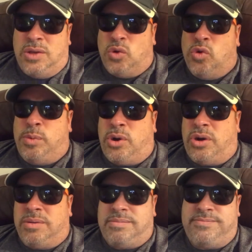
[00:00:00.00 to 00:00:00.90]

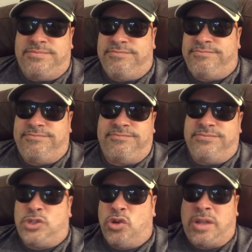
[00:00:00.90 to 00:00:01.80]
Uber,
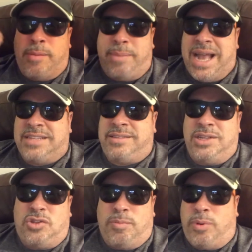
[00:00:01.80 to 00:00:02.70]
took a
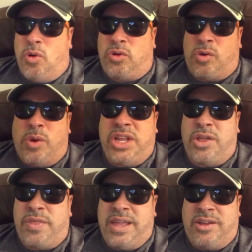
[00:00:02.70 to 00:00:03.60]
backseat to poker. What do you
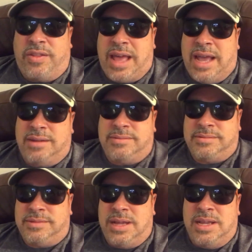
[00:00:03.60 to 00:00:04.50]
think of that?
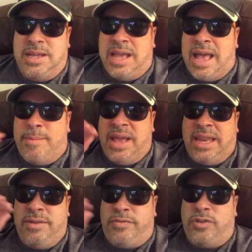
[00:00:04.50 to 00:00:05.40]
I'm
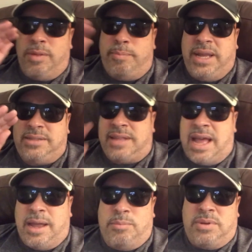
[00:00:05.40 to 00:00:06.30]
heading for the big
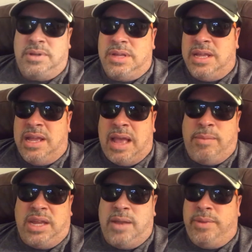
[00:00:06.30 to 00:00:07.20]
time.
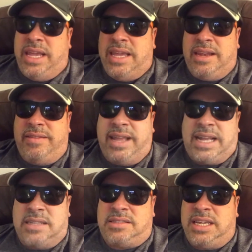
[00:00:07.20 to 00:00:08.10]
I'm gonna be hitting the
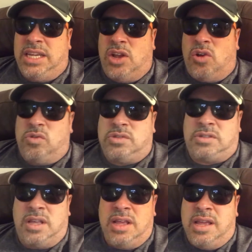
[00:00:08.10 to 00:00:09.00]
casinos.